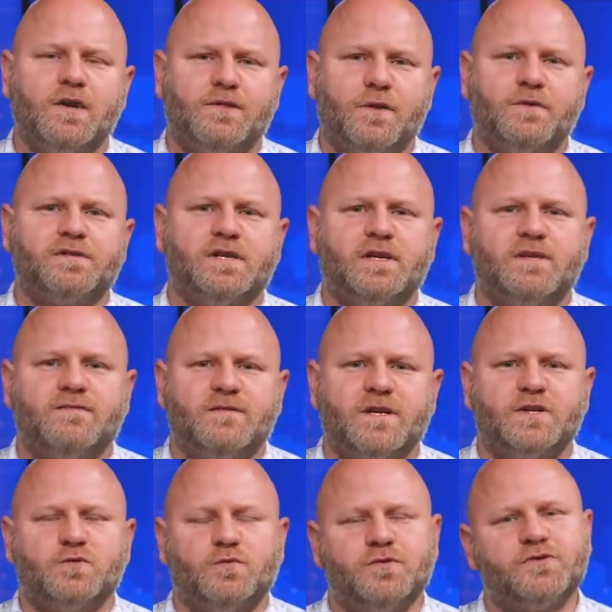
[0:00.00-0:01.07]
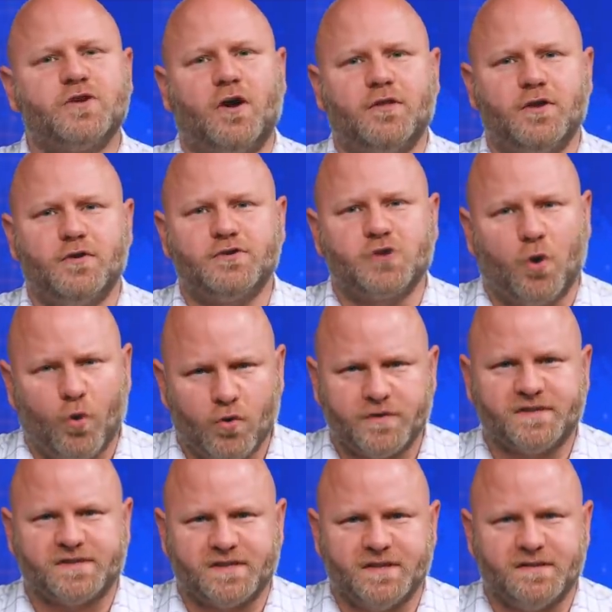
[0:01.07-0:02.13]
those individuals on those
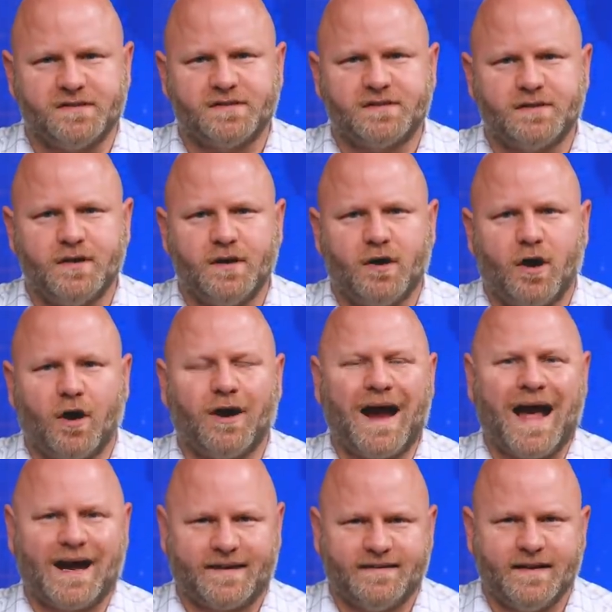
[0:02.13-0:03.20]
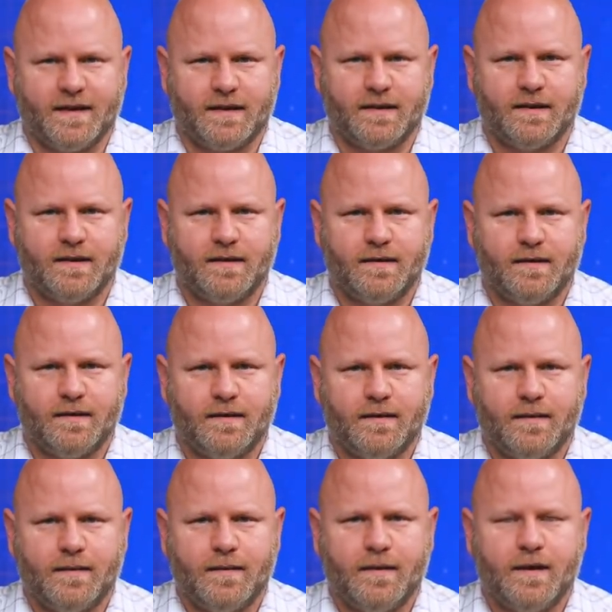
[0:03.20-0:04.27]
horses are acting.
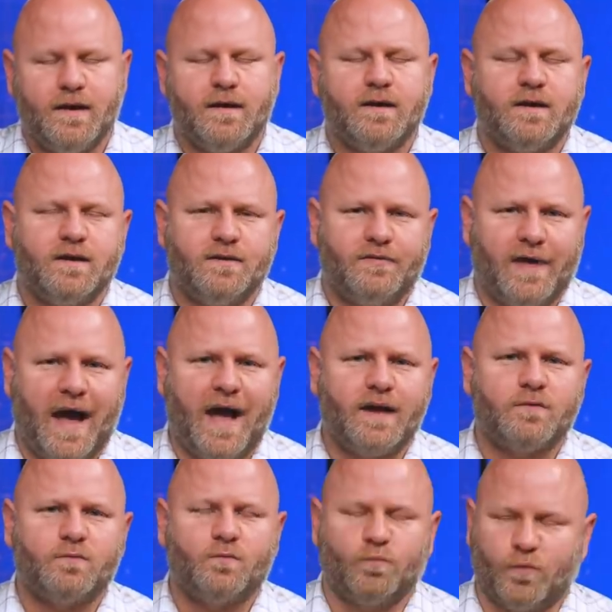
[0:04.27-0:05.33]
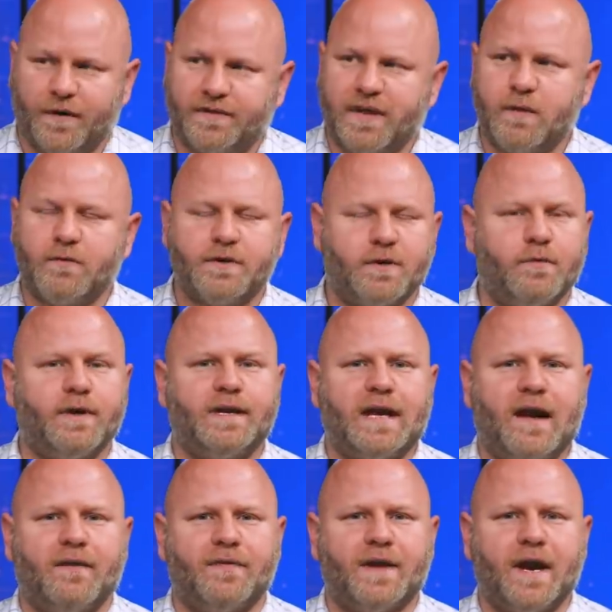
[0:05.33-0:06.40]
That, what they were doing
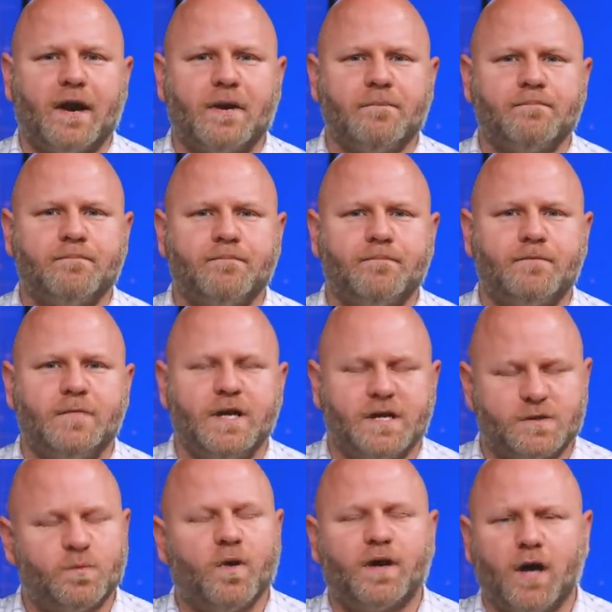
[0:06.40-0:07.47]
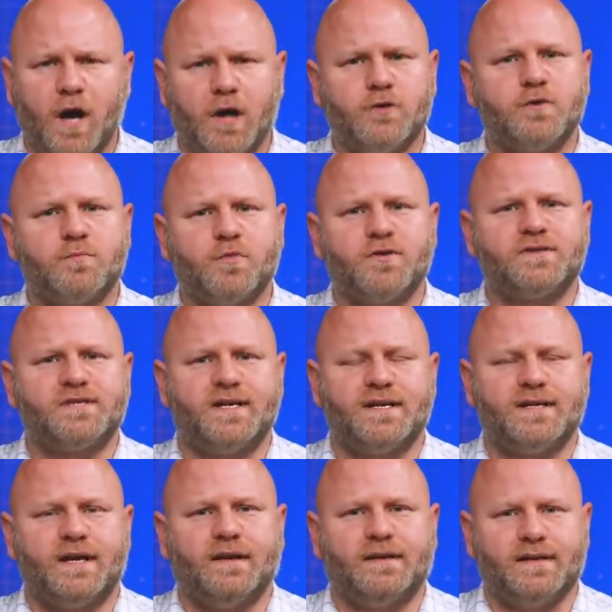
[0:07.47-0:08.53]
down there, is
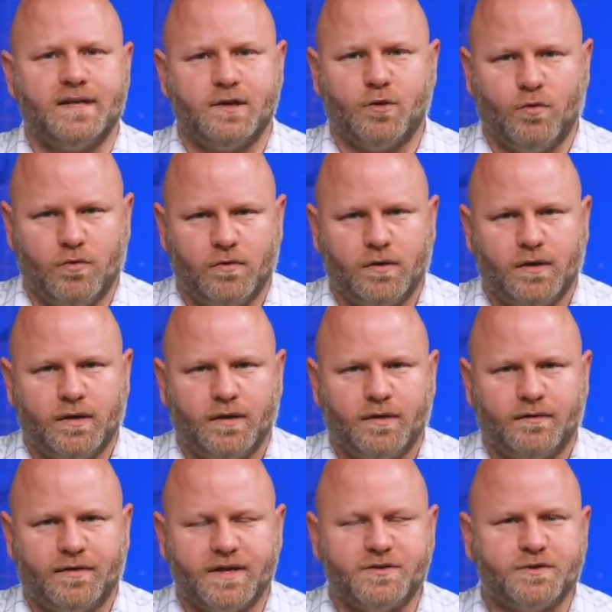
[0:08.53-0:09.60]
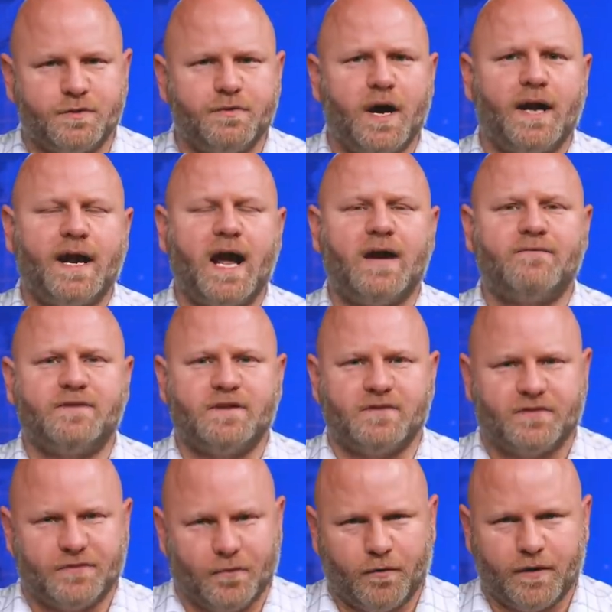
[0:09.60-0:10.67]
100% illegal. They do not have the
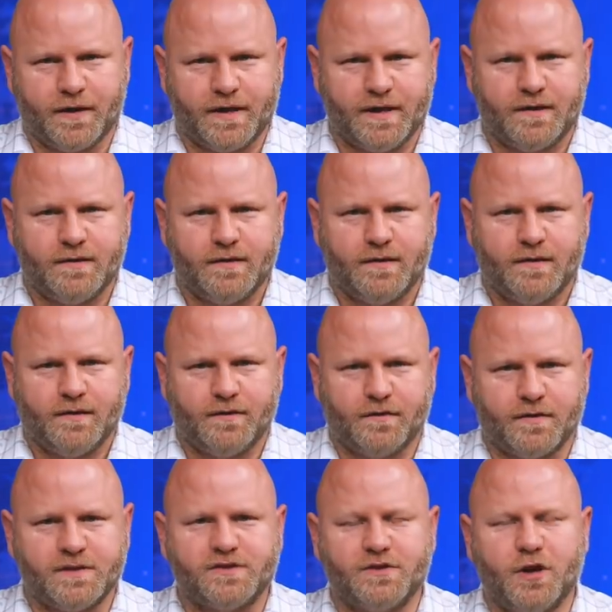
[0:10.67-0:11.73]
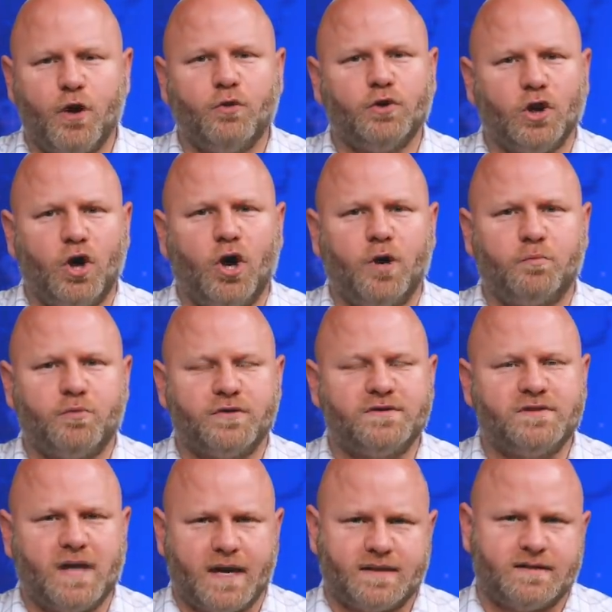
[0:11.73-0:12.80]
authority. There is no law
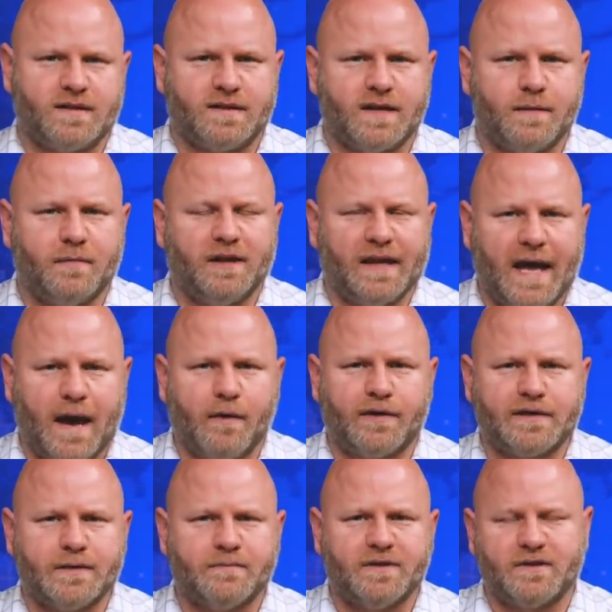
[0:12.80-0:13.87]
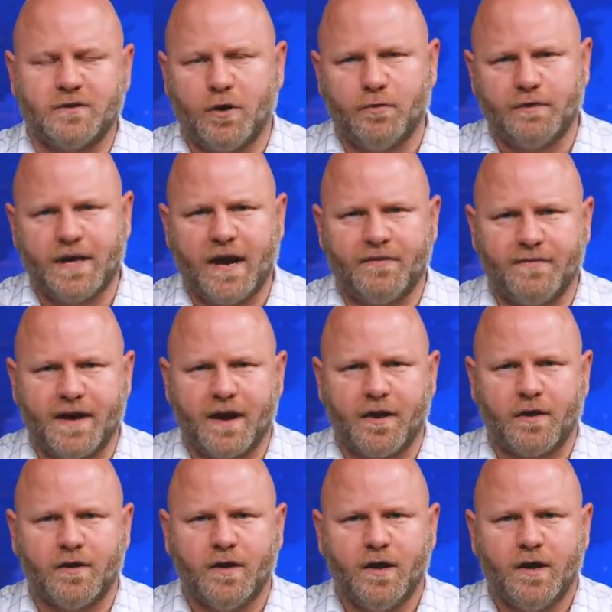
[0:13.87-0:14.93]
protecting them, allowing them to go down
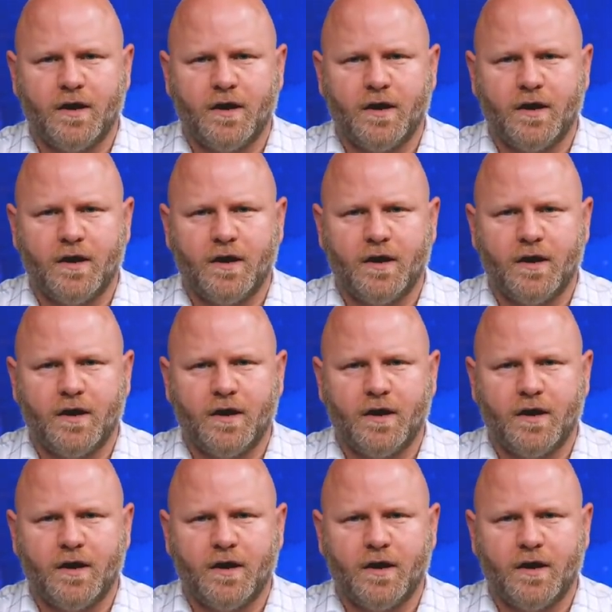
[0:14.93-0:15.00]
there